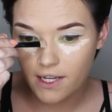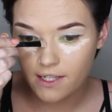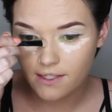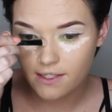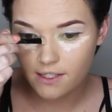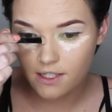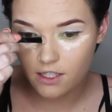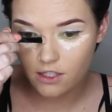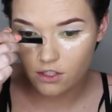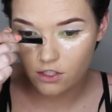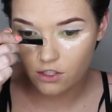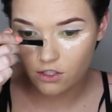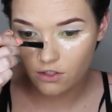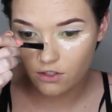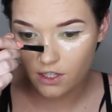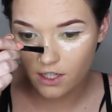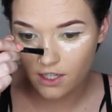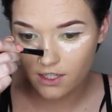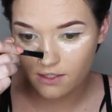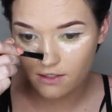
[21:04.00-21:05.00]
I said to you
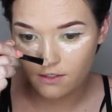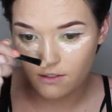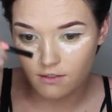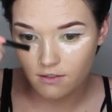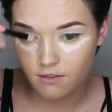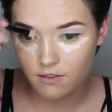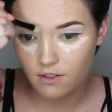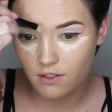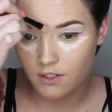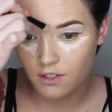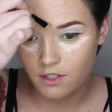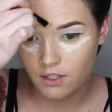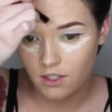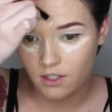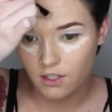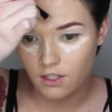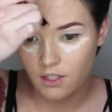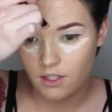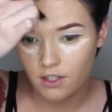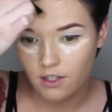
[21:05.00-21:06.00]
guys
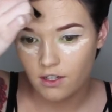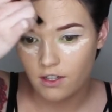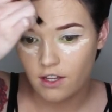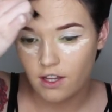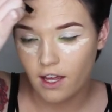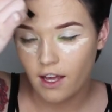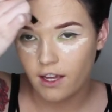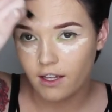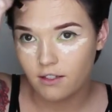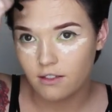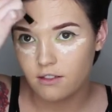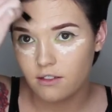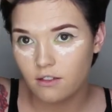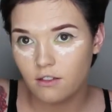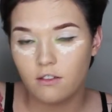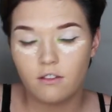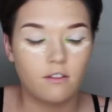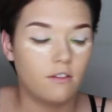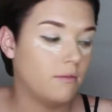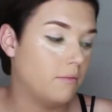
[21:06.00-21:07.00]
that
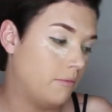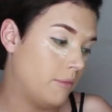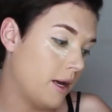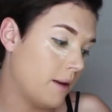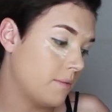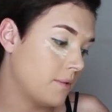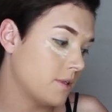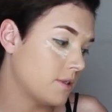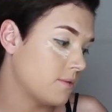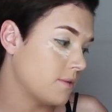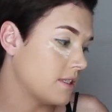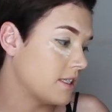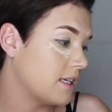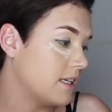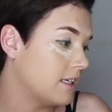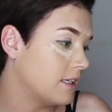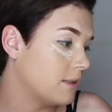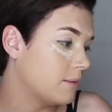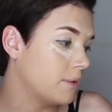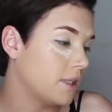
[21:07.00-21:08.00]
Bubbles was a
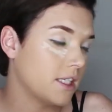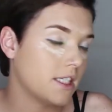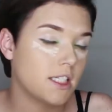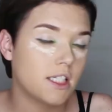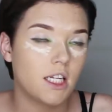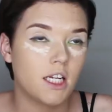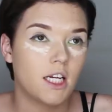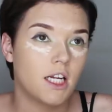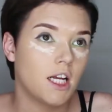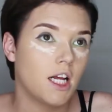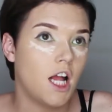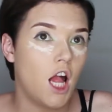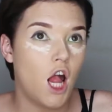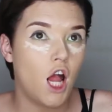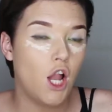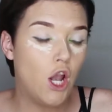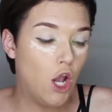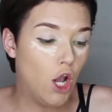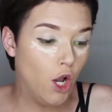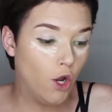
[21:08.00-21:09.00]
little bit
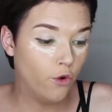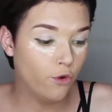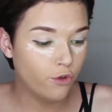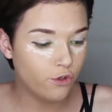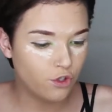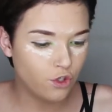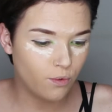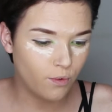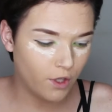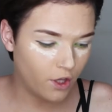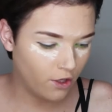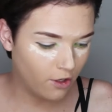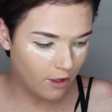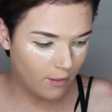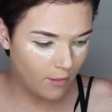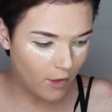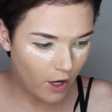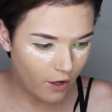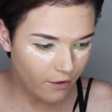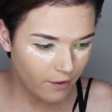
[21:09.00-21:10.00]
loose with her
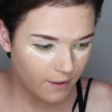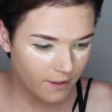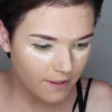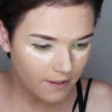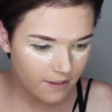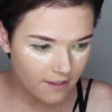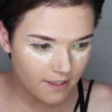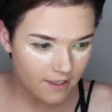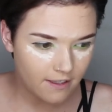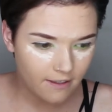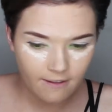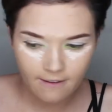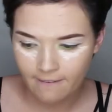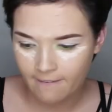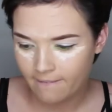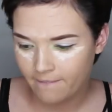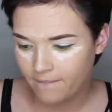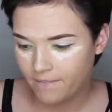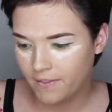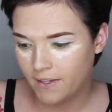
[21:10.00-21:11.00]
morals.
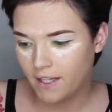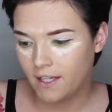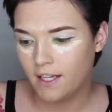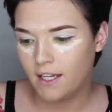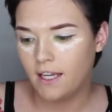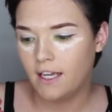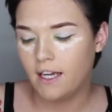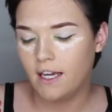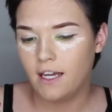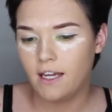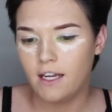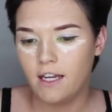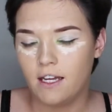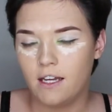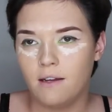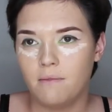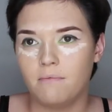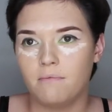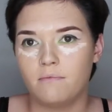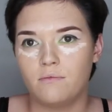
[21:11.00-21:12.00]

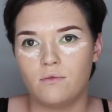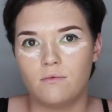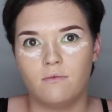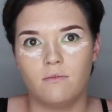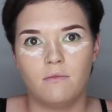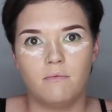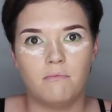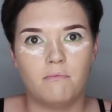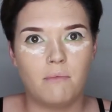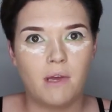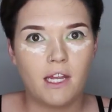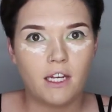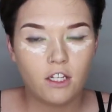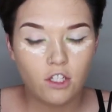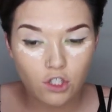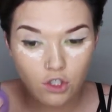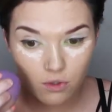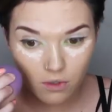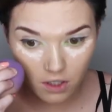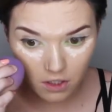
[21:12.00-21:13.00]
Um... Men
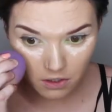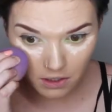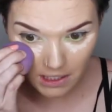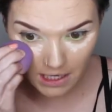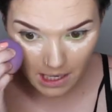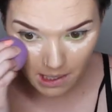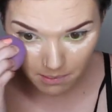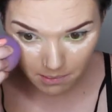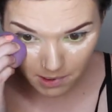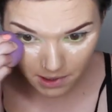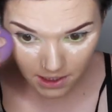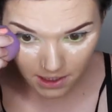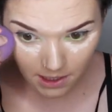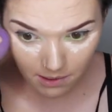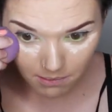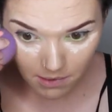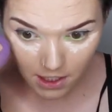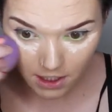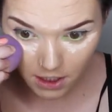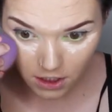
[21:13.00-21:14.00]
enjoyed her company.
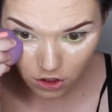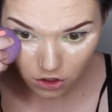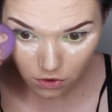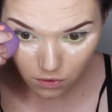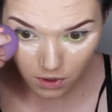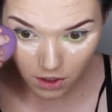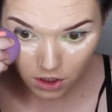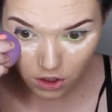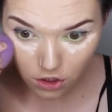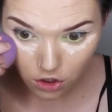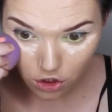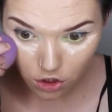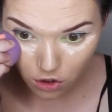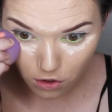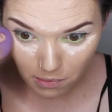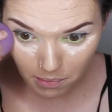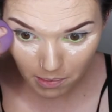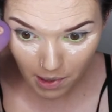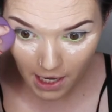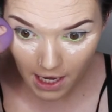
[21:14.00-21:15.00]
Men enjoyed
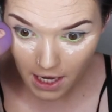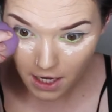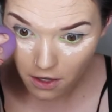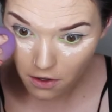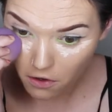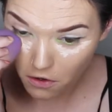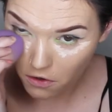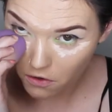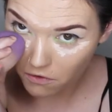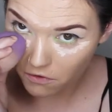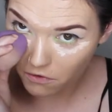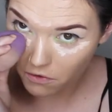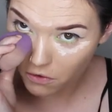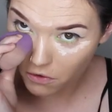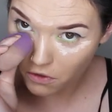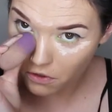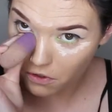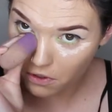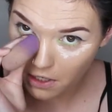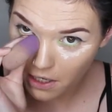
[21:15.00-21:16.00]
to pay her for
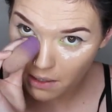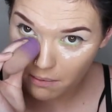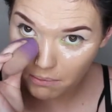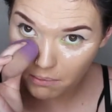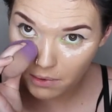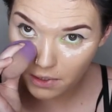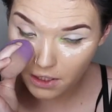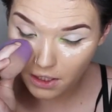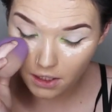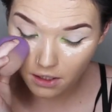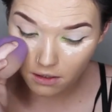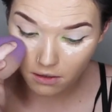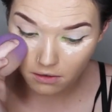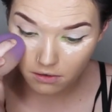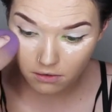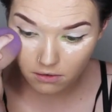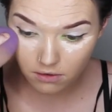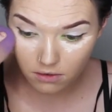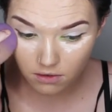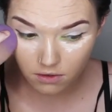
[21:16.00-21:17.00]
her company.
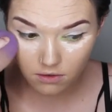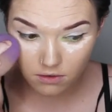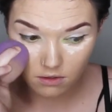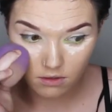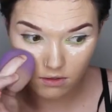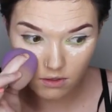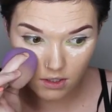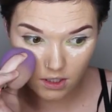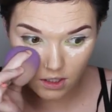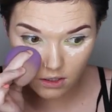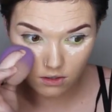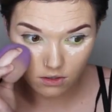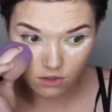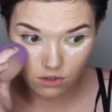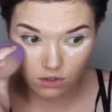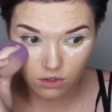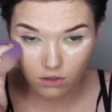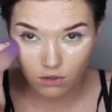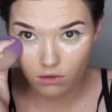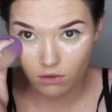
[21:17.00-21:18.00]
Sounds
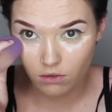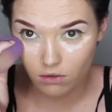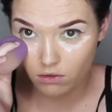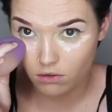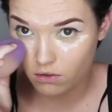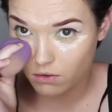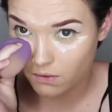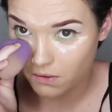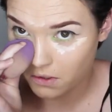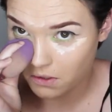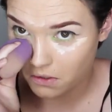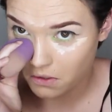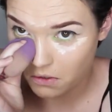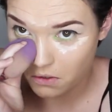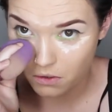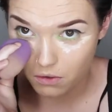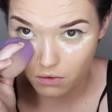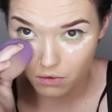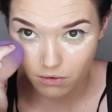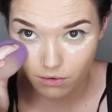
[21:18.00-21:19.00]
so
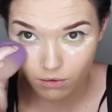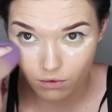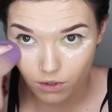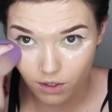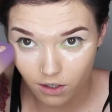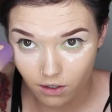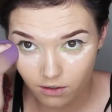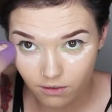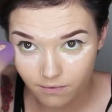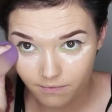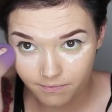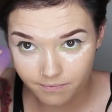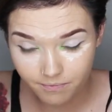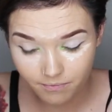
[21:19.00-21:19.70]
wrong.